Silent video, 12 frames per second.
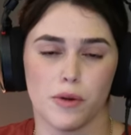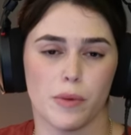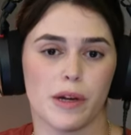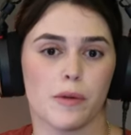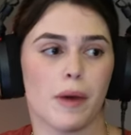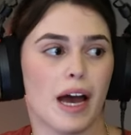
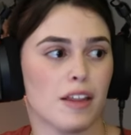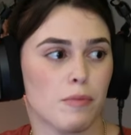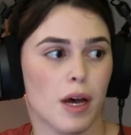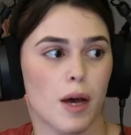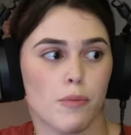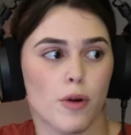career path
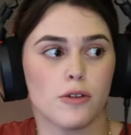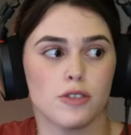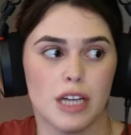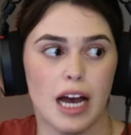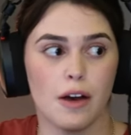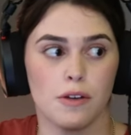but
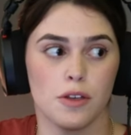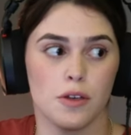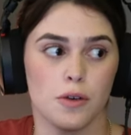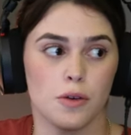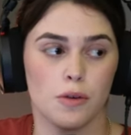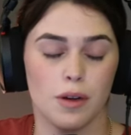approached how
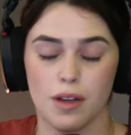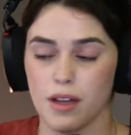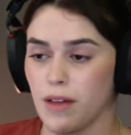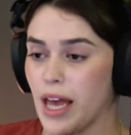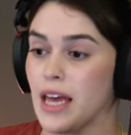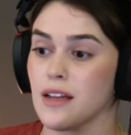you
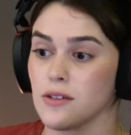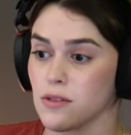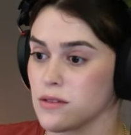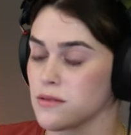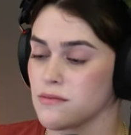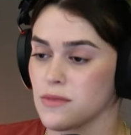
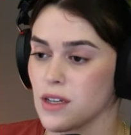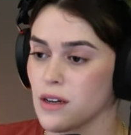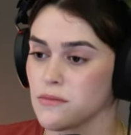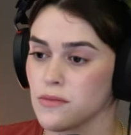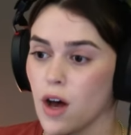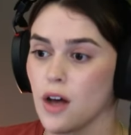handled you
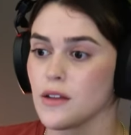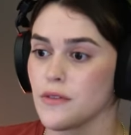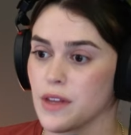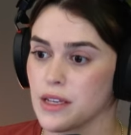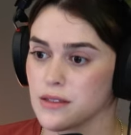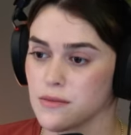know all
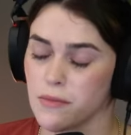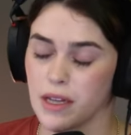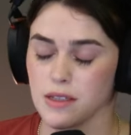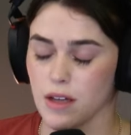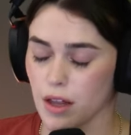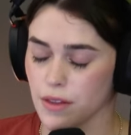of this
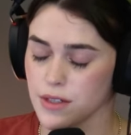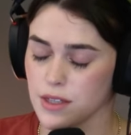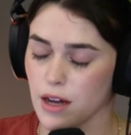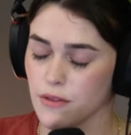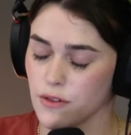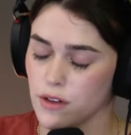mental health
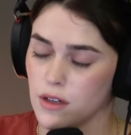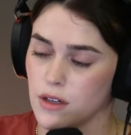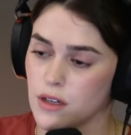stuff